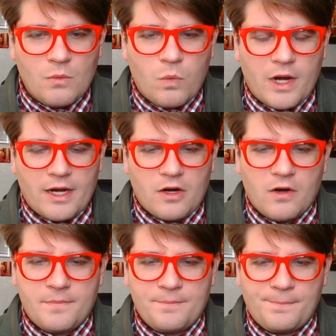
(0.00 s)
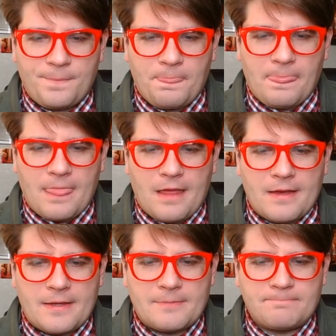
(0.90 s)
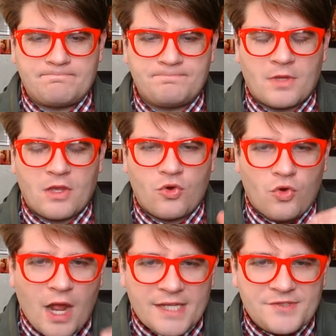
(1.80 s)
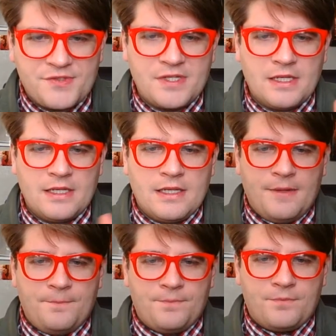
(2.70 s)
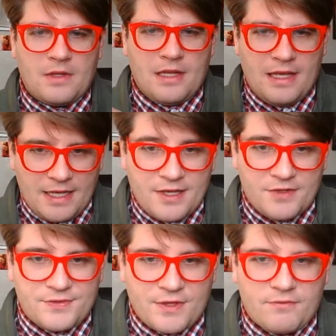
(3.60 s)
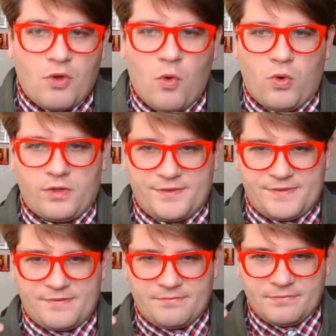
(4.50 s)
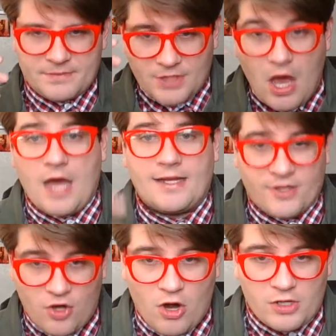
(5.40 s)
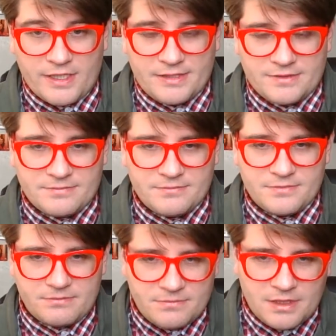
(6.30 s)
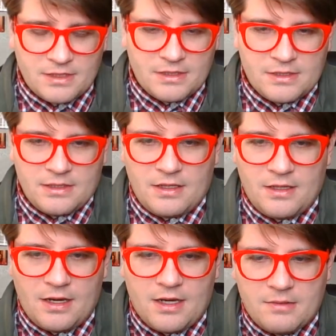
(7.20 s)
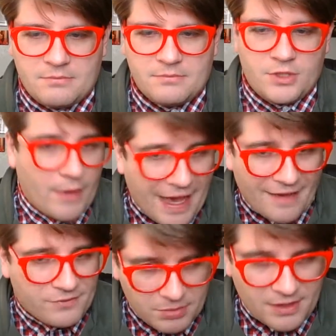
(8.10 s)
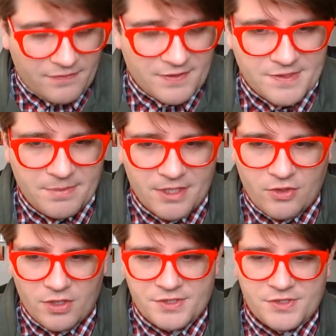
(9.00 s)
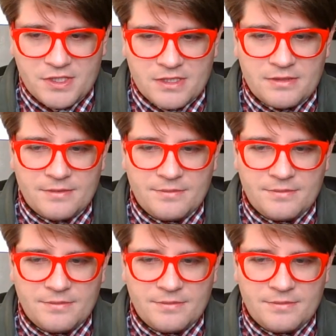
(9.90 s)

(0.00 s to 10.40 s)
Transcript: where um, Christ is, of course, God incarnate. Um, you have to believe this to be a Christian.